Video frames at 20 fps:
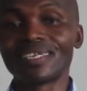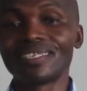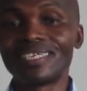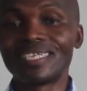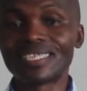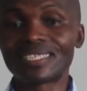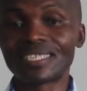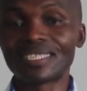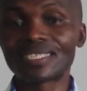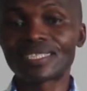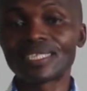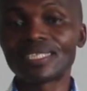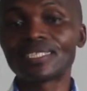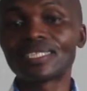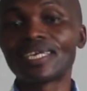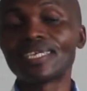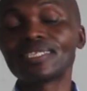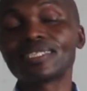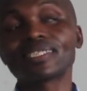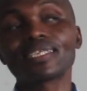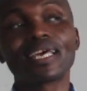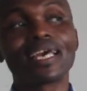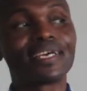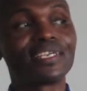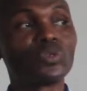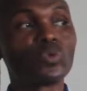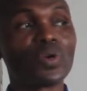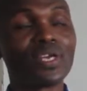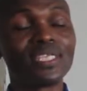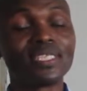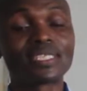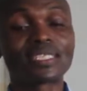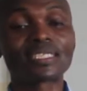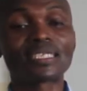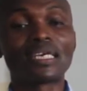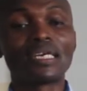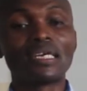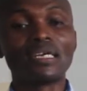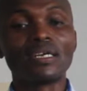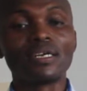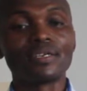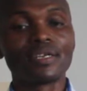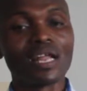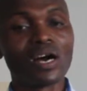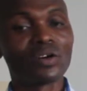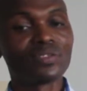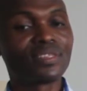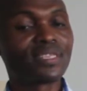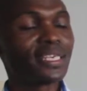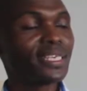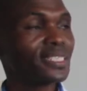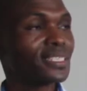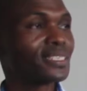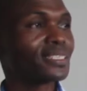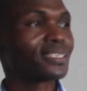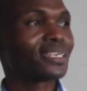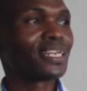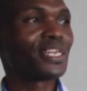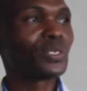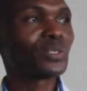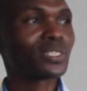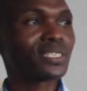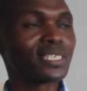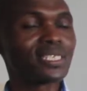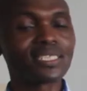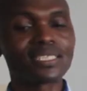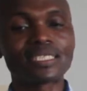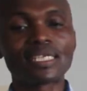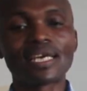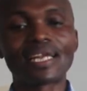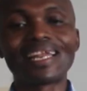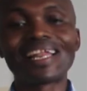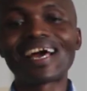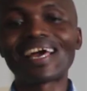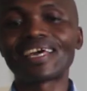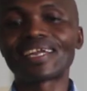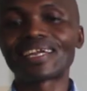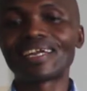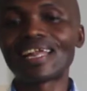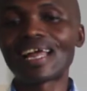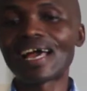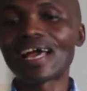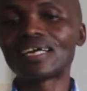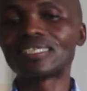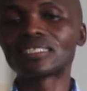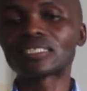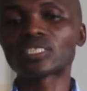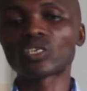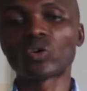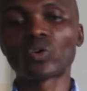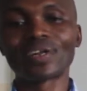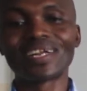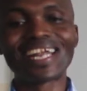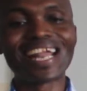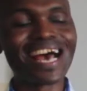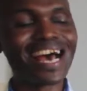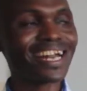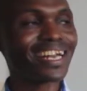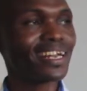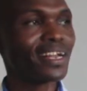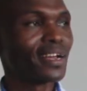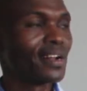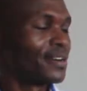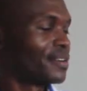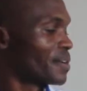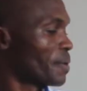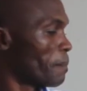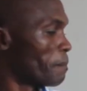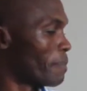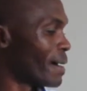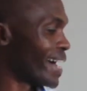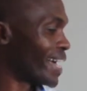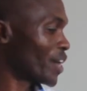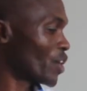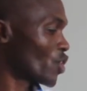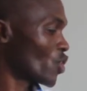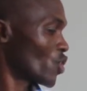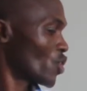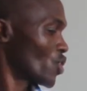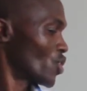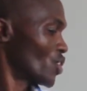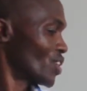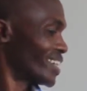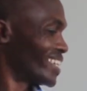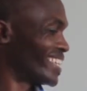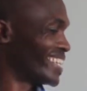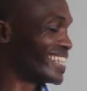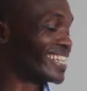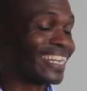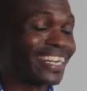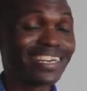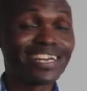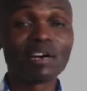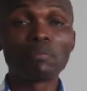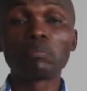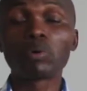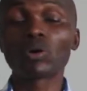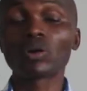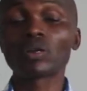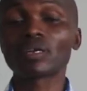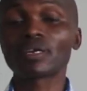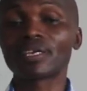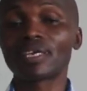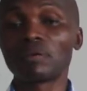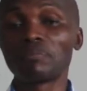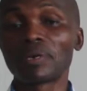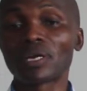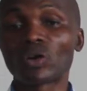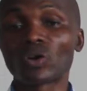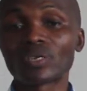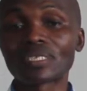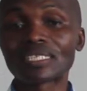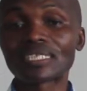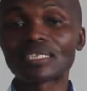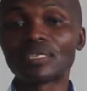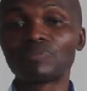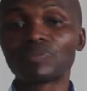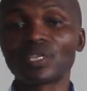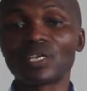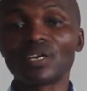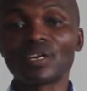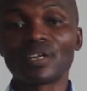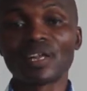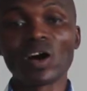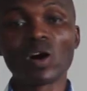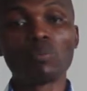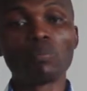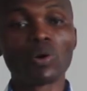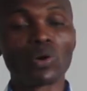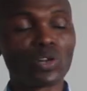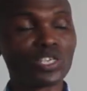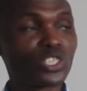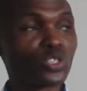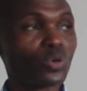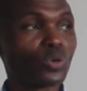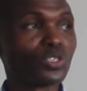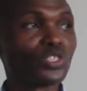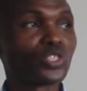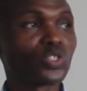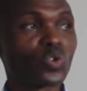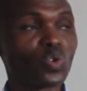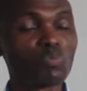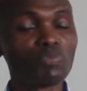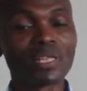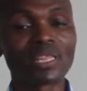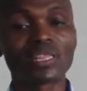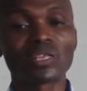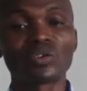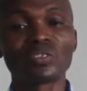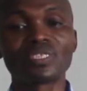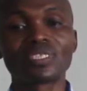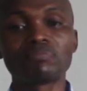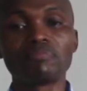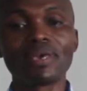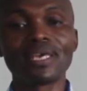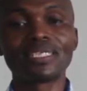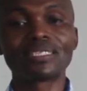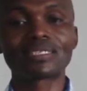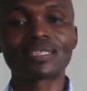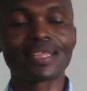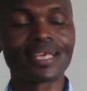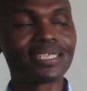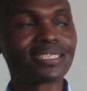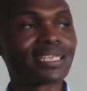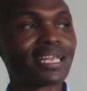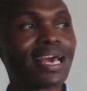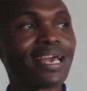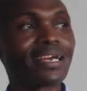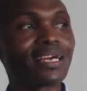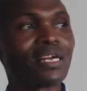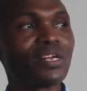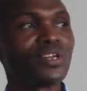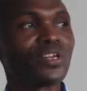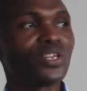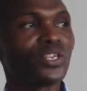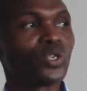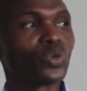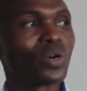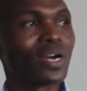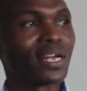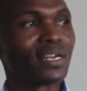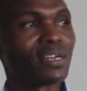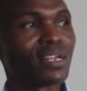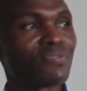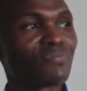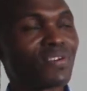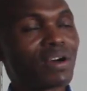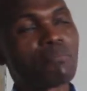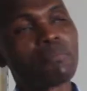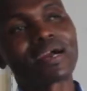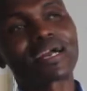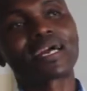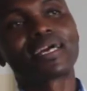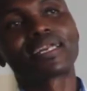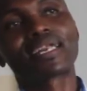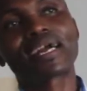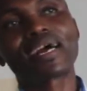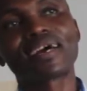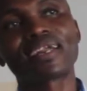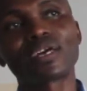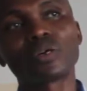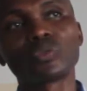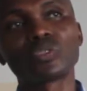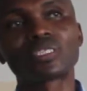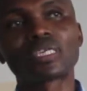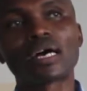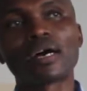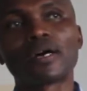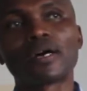diseases, and weeds. Now this reduces the reliance on non-biodegradable chemicals. Now biological control methods means things like a farmer can carry out